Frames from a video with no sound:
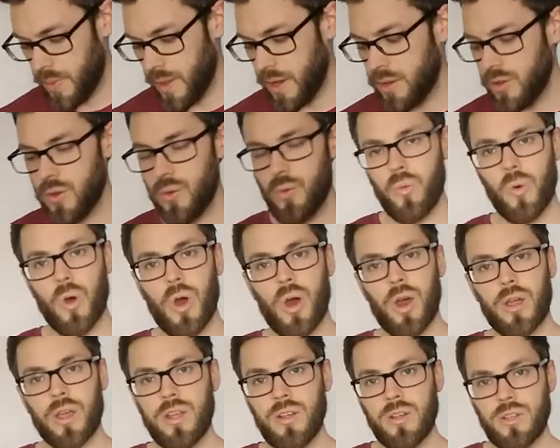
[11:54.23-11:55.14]
They do
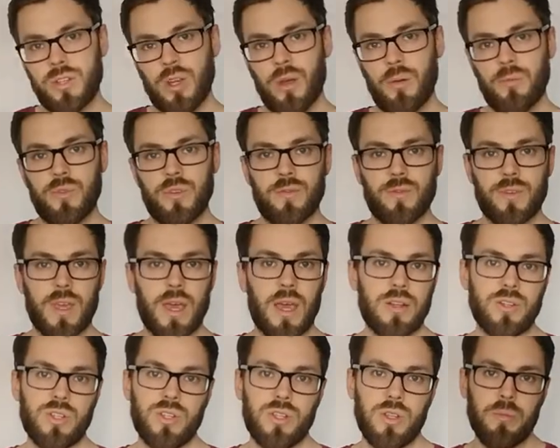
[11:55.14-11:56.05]
work in terms of
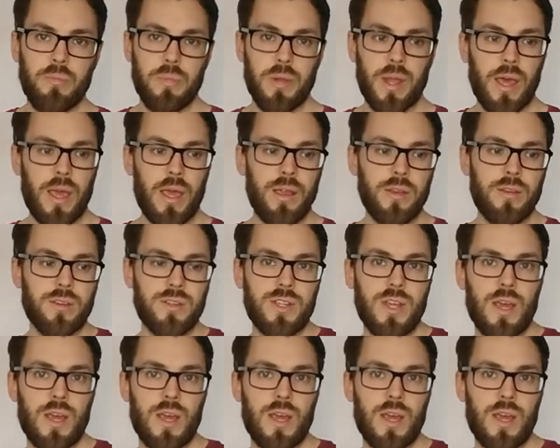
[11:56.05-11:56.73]
catching the blade